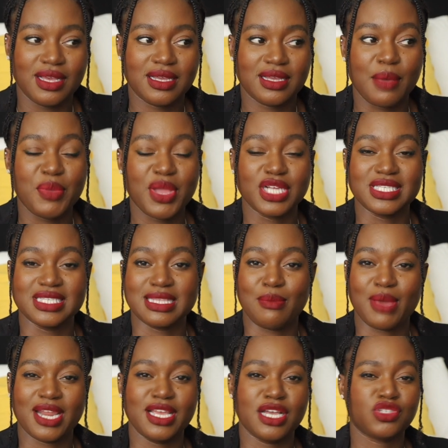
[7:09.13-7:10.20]
compared to
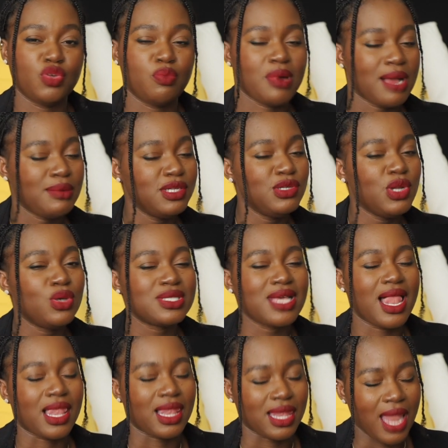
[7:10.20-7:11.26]
somebody else who probably knows
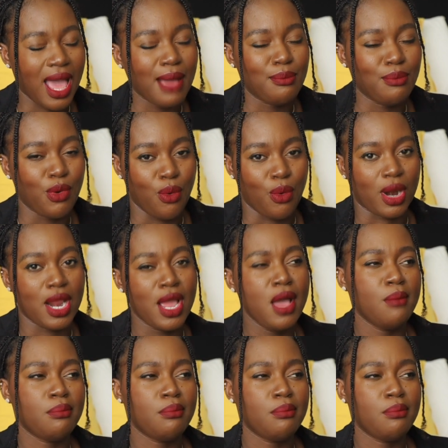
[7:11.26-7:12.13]
a lot more,